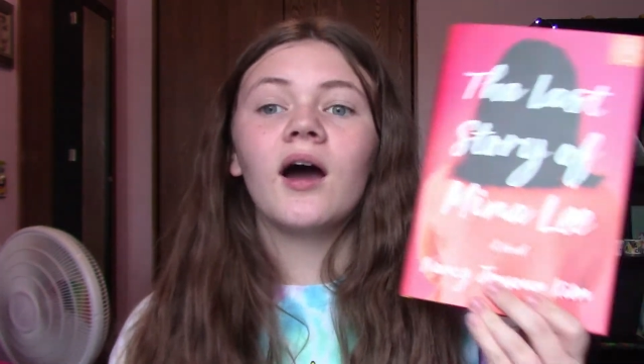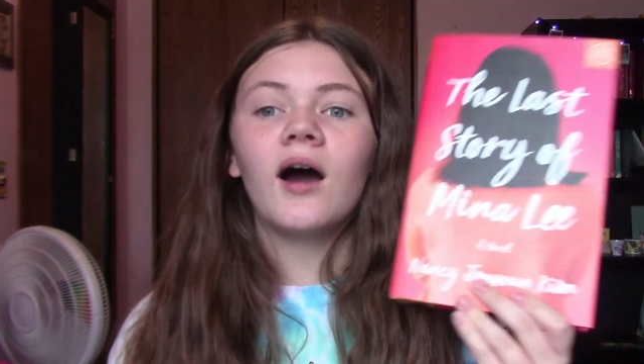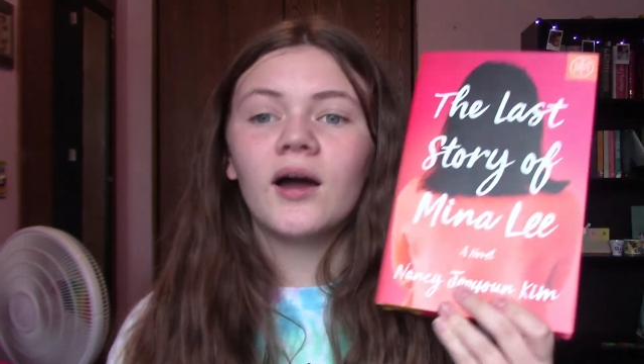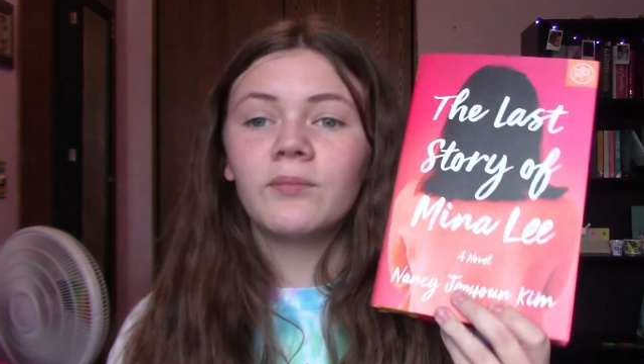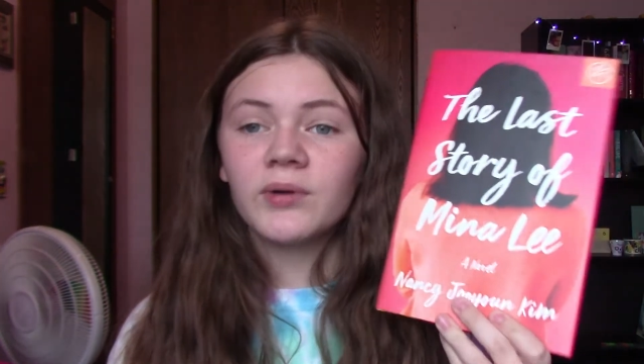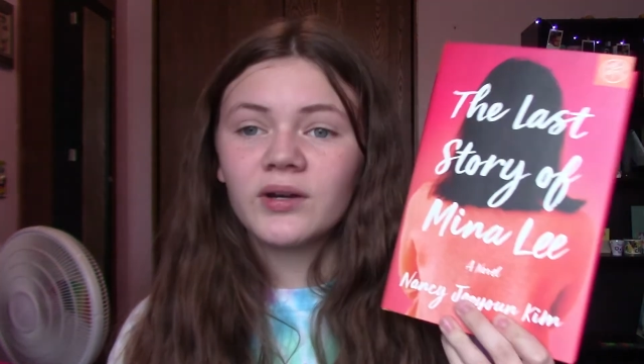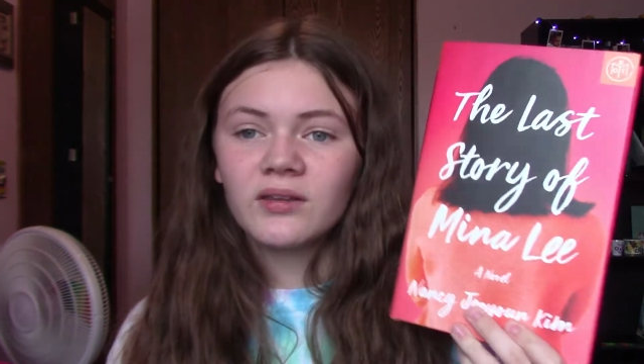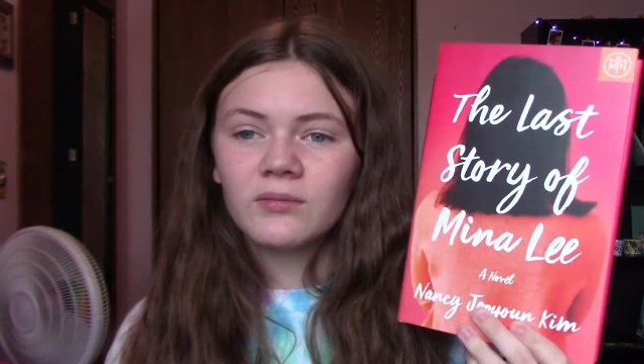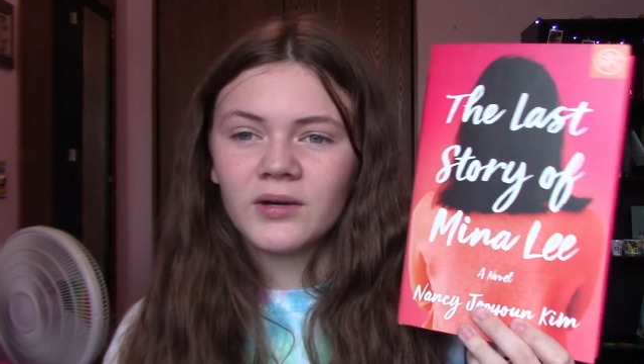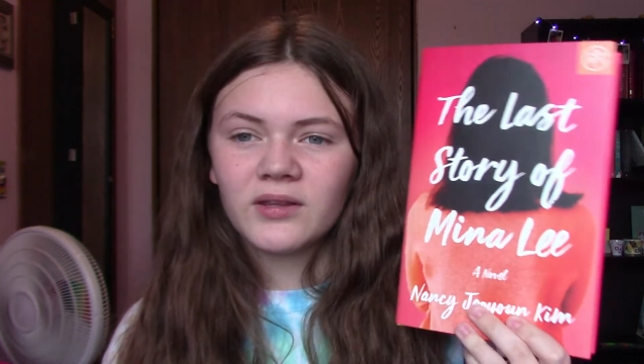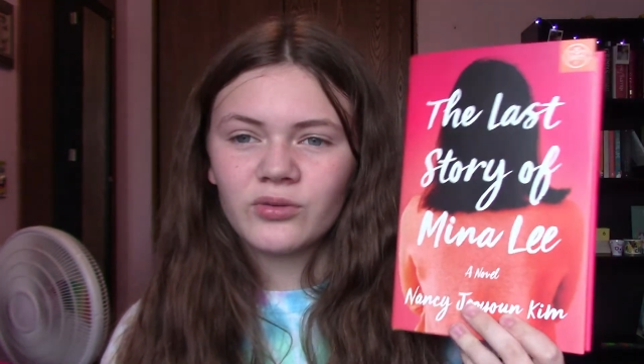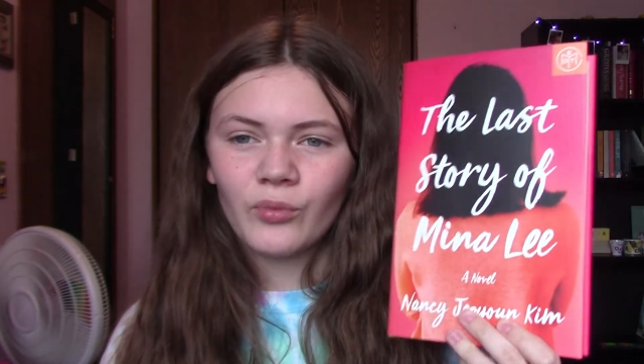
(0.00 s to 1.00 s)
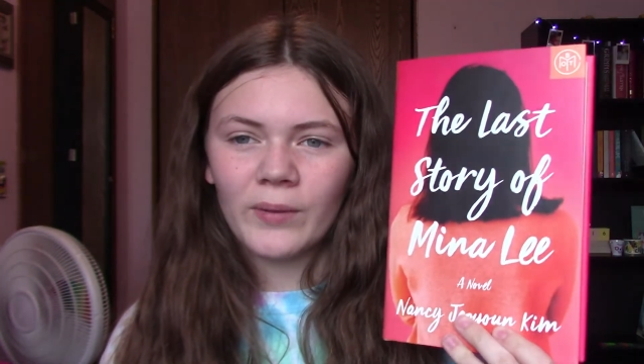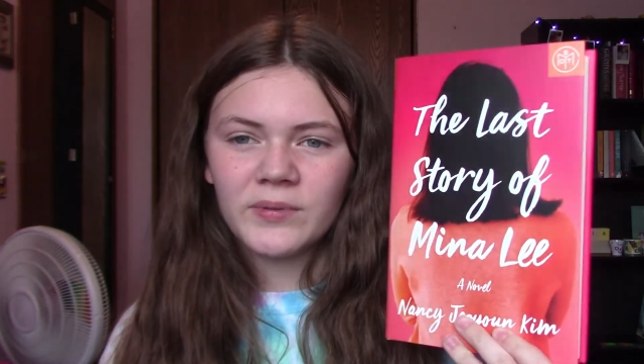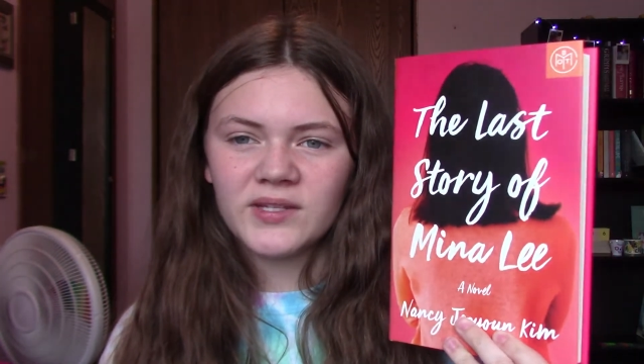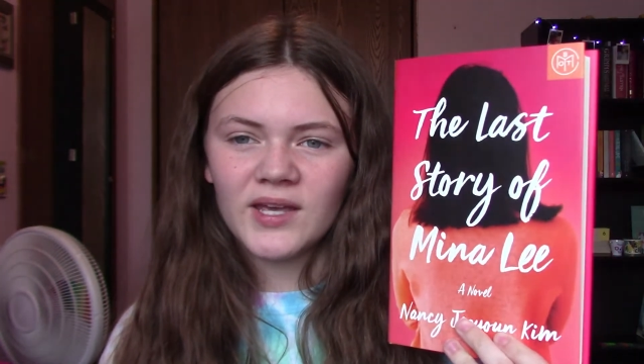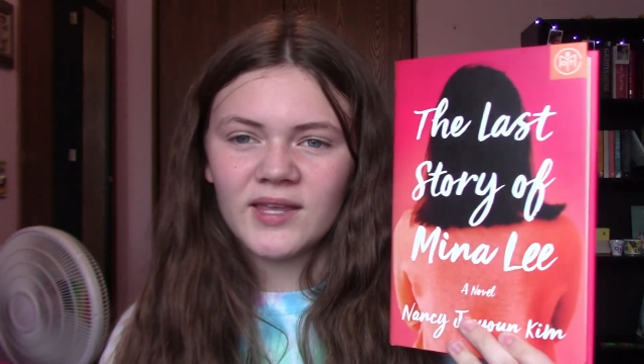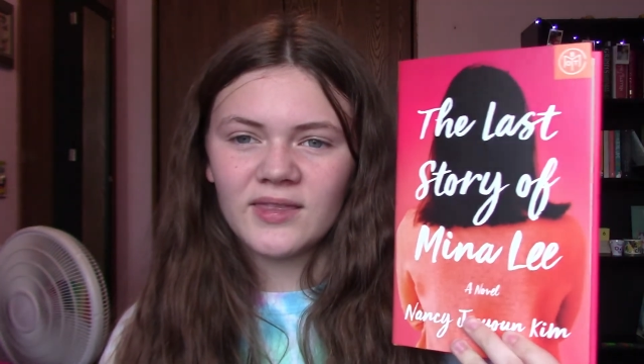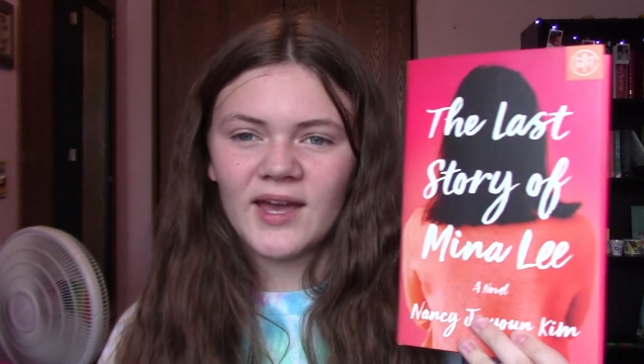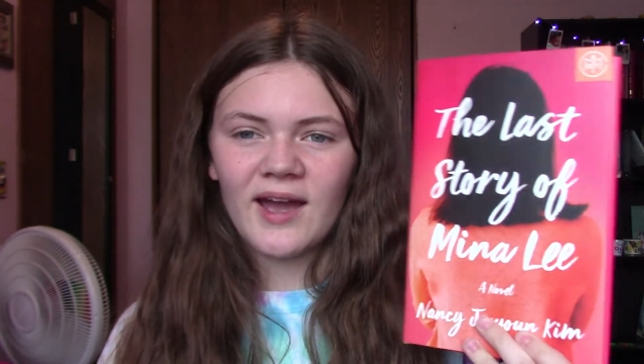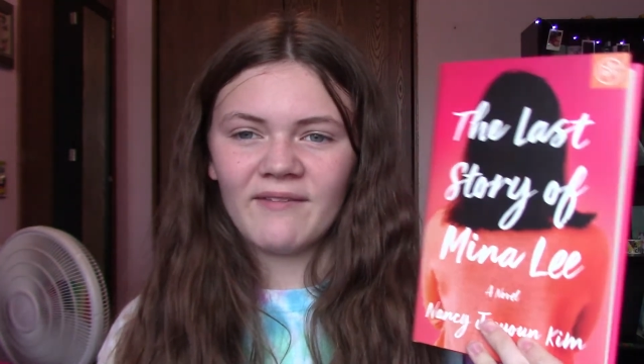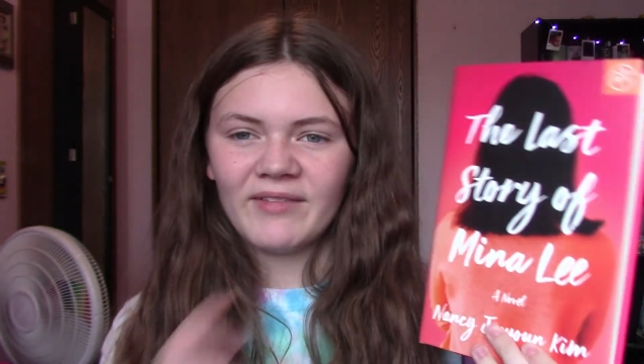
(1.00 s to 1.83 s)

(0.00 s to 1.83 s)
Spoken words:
on Book of the Month's website, they have